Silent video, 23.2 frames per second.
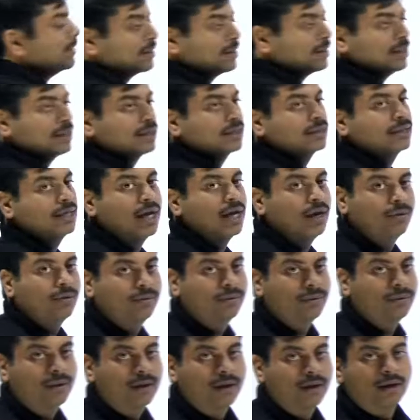discussed
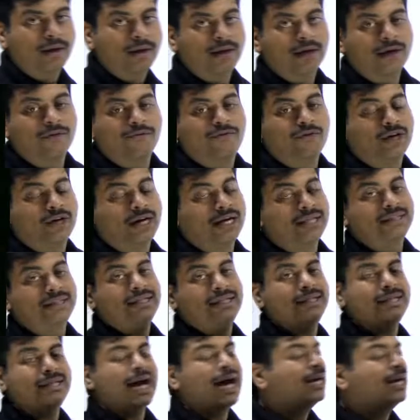now, if you
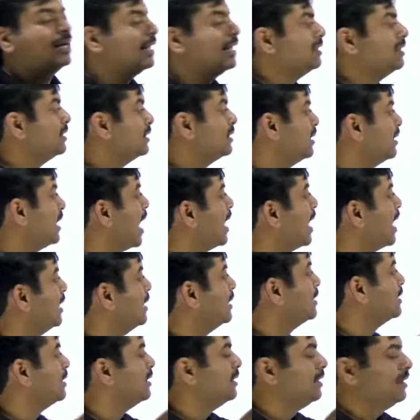consider that adjacent angle
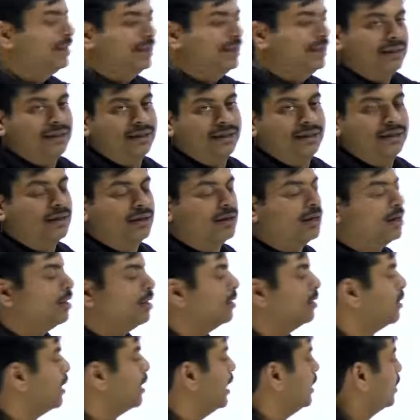is D,
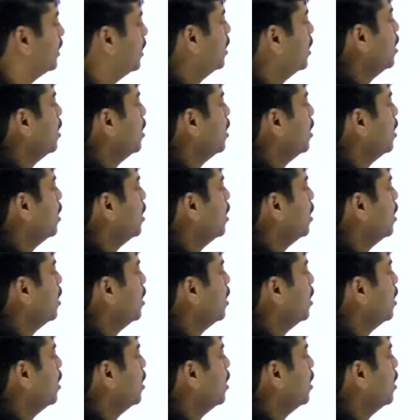right?